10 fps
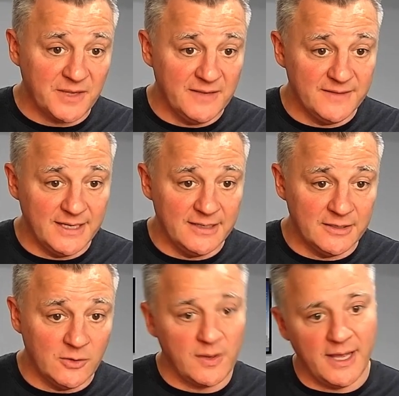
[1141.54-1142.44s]
And
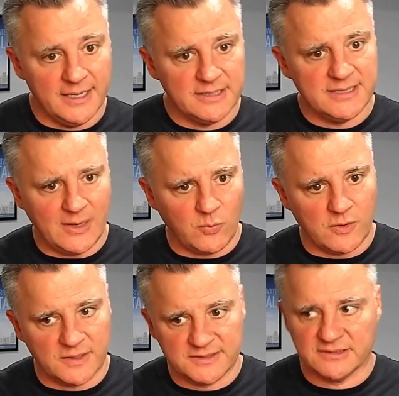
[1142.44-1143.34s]
then, okay, that
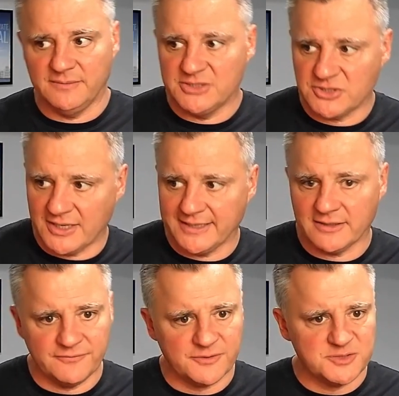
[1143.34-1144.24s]
worked. Let me try and
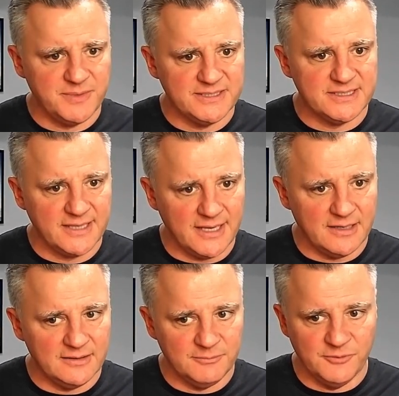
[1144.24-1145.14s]
get on first base again
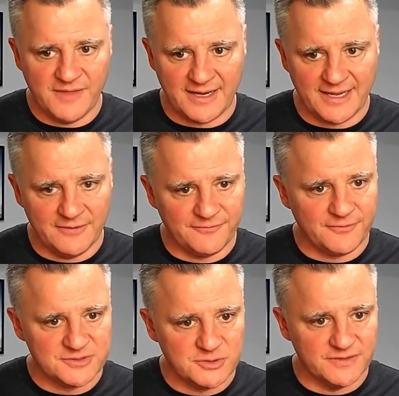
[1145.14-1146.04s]
and move that guy on
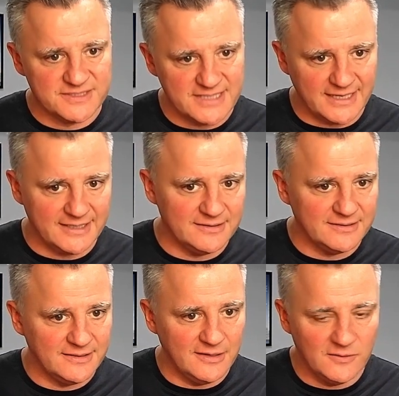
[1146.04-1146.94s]
first over to
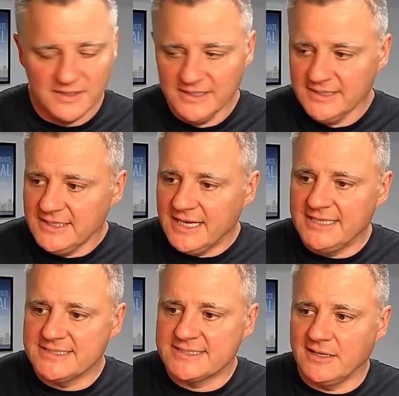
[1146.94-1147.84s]
second,
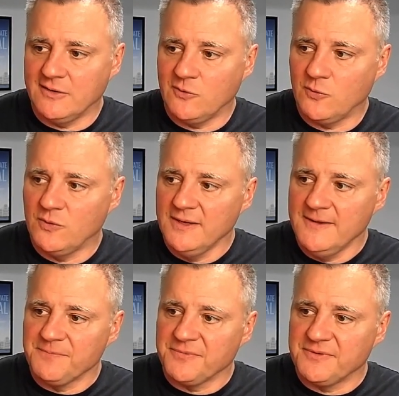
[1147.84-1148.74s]
And so
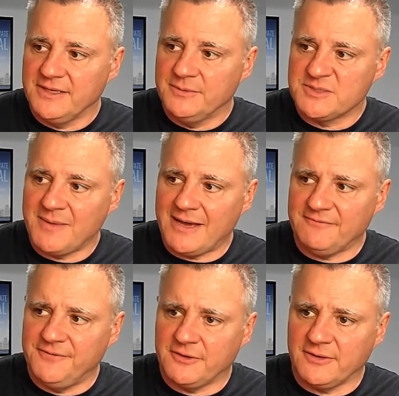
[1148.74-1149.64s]
it was
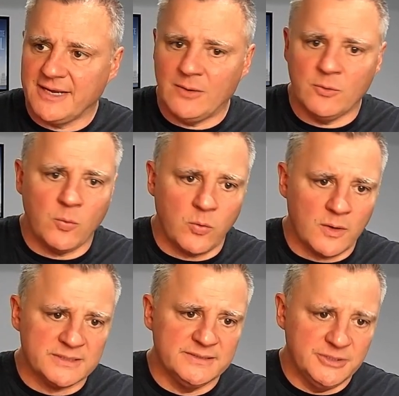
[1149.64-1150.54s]
about figuring out what
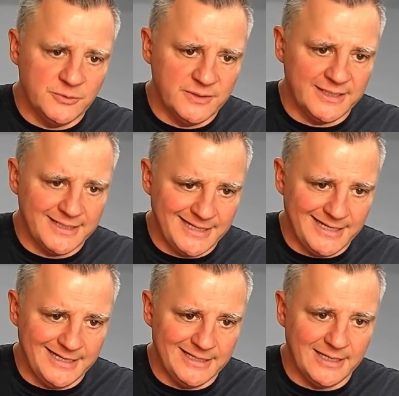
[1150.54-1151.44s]
worked and then doing it
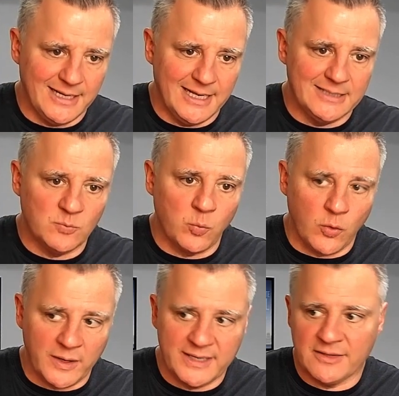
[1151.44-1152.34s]
again and
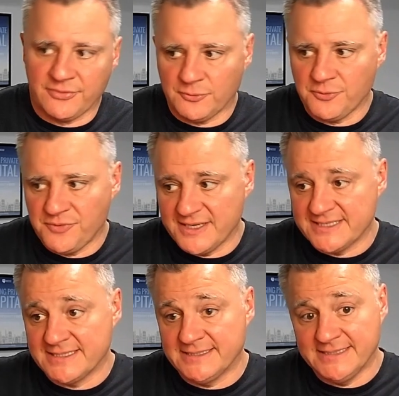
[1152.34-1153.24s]
working through
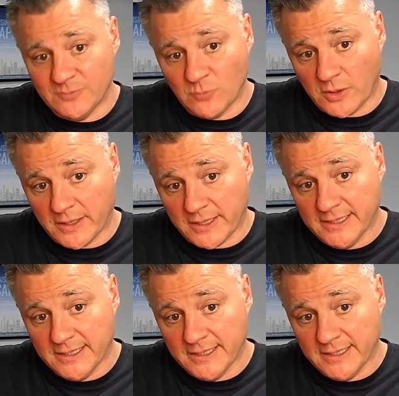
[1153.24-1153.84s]
things that didn't work.